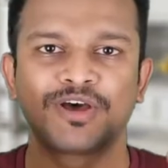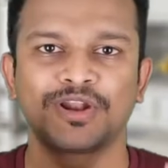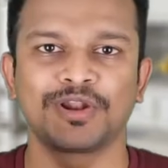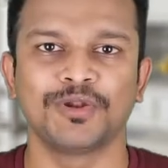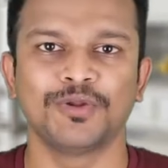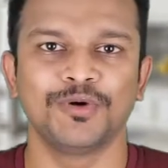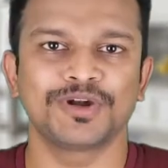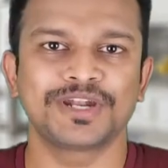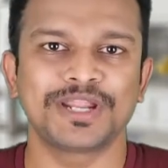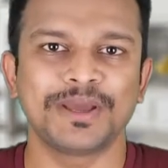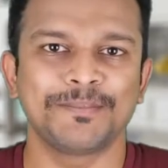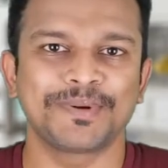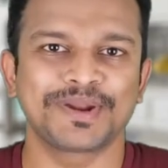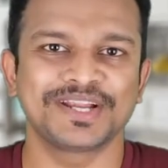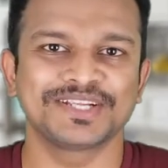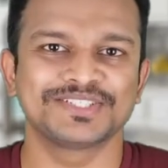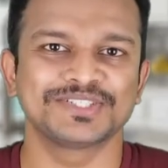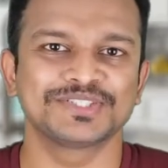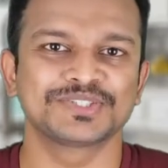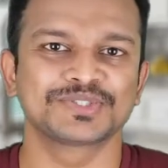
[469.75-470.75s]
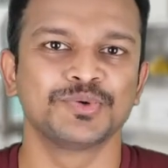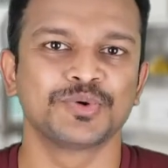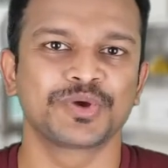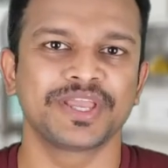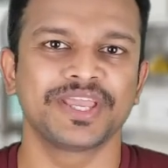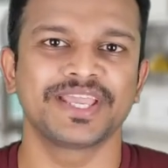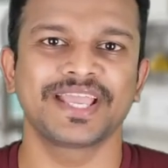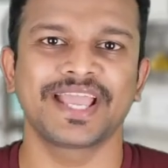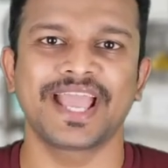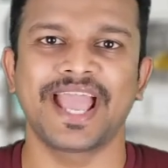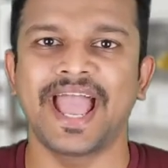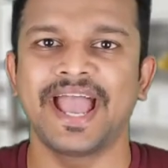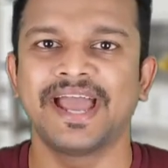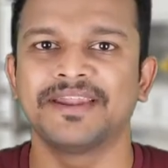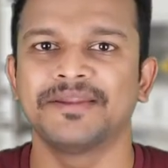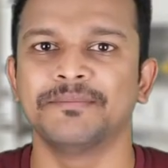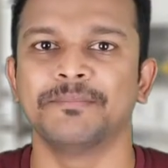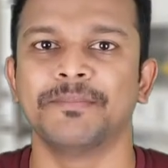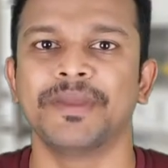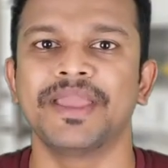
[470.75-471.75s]
low temperatures cooking
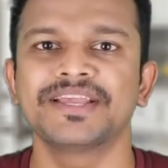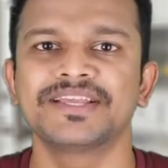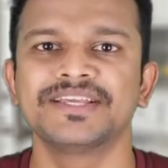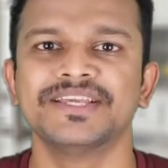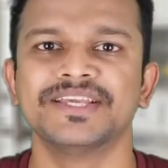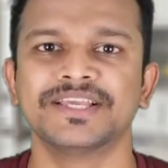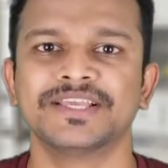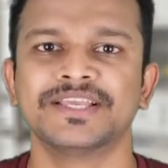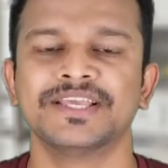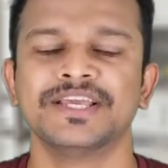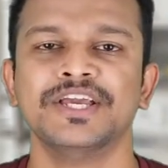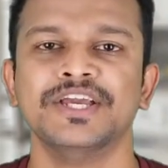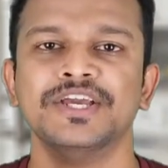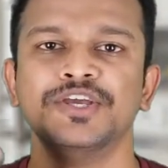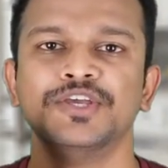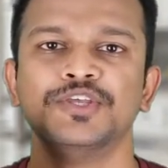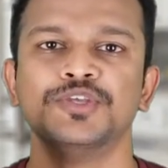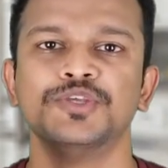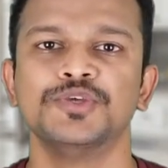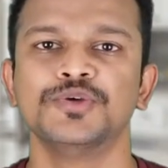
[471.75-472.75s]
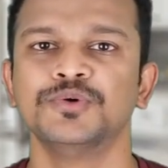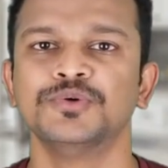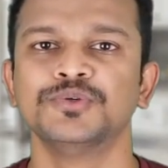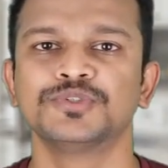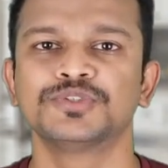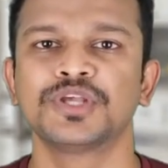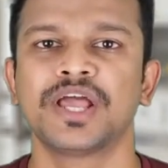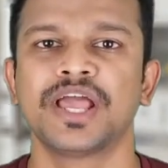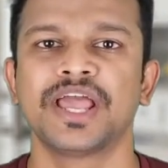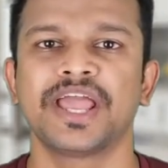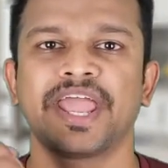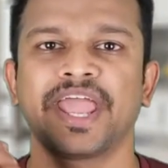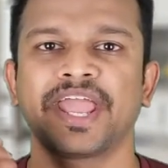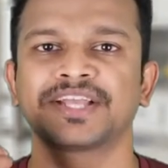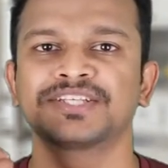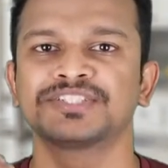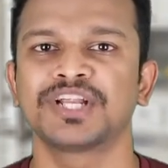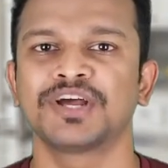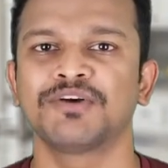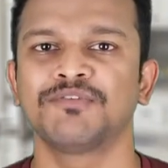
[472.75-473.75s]
and baking, use
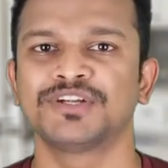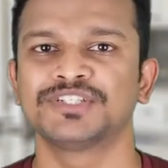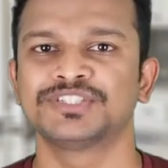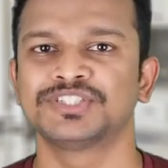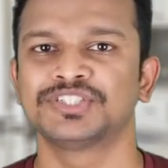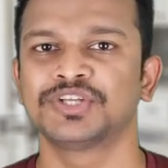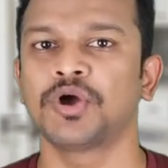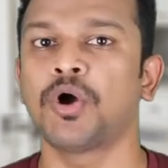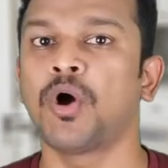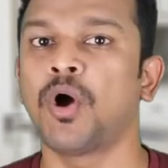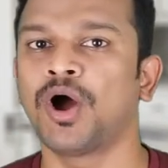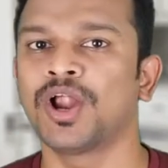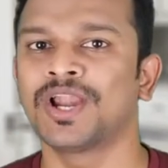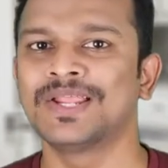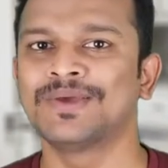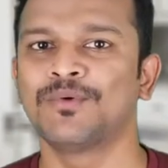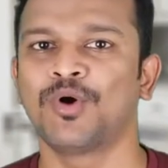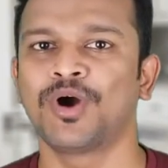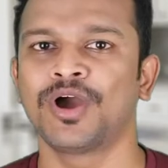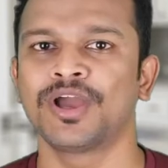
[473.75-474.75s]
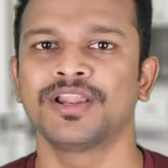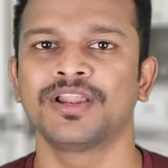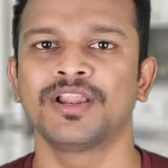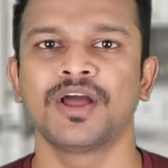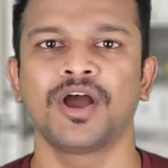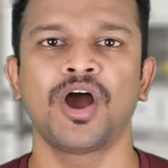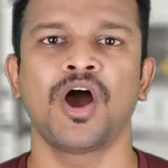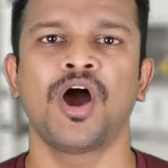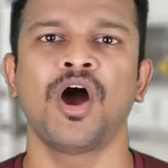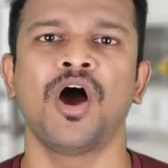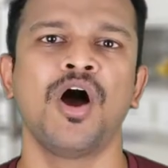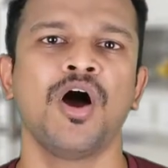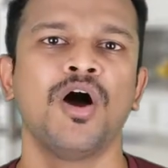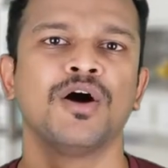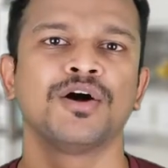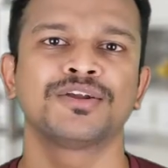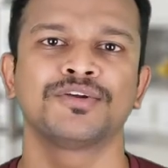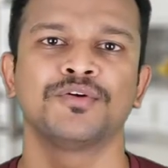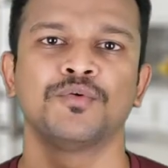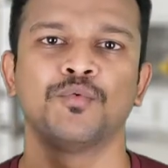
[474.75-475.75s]
extra virgin olive oil
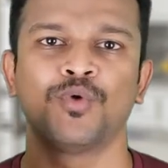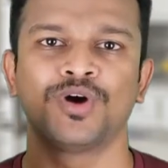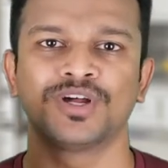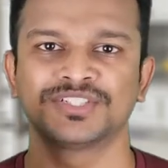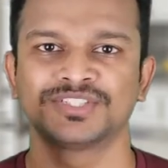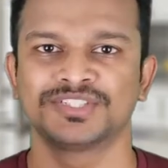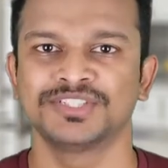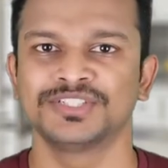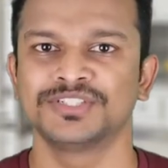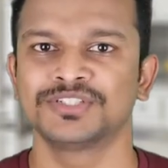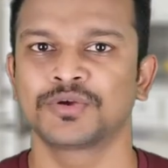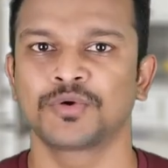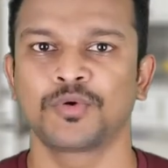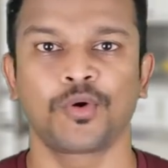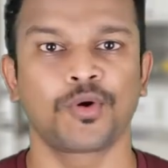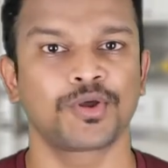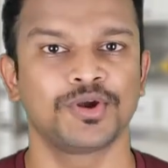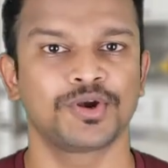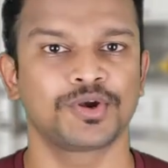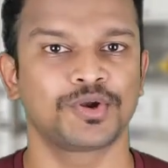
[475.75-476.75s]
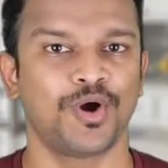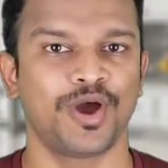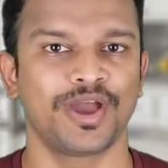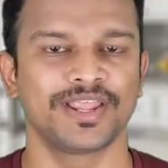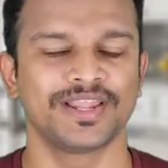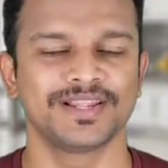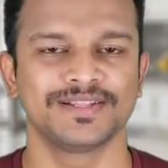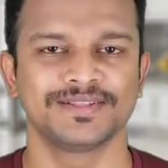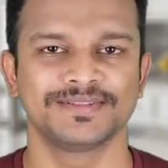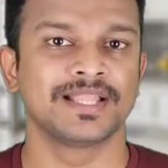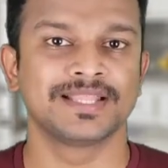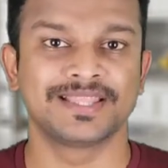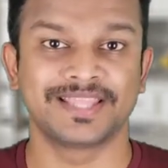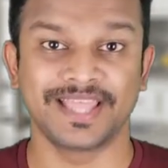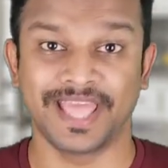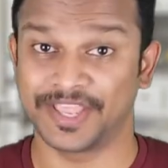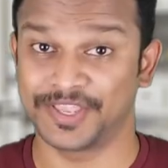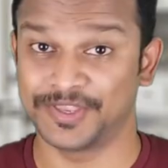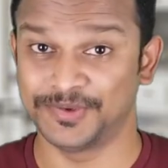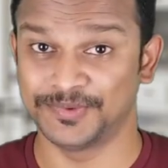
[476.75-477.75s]
or virgin coconut oil.
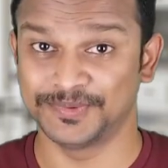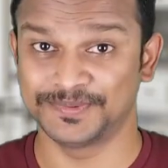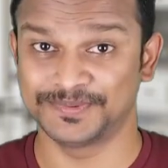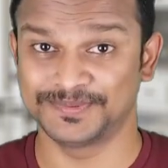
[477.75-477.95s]
Thank you.